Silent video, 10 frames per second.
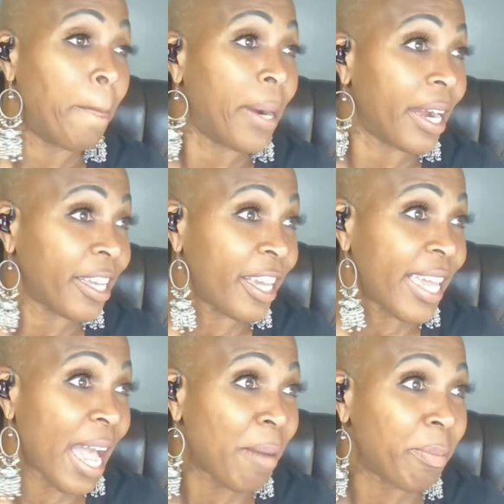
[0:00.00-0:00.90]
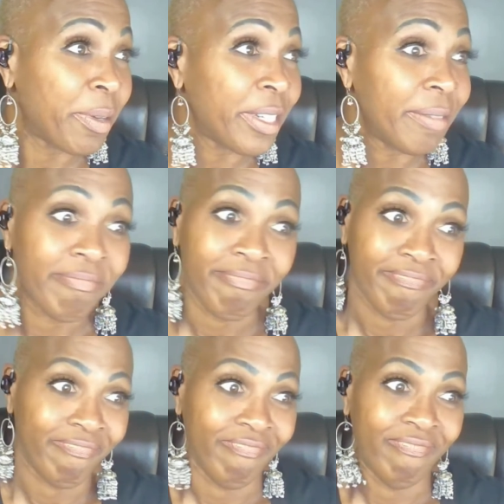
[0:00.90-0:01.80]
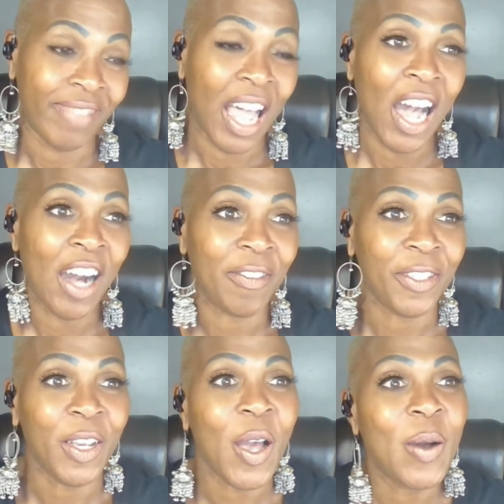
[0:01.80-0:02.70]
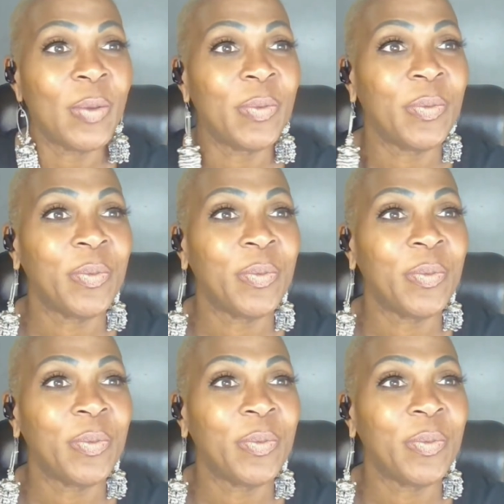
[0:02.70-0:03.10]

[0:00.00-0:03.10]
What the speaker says: park your camper, and off you go.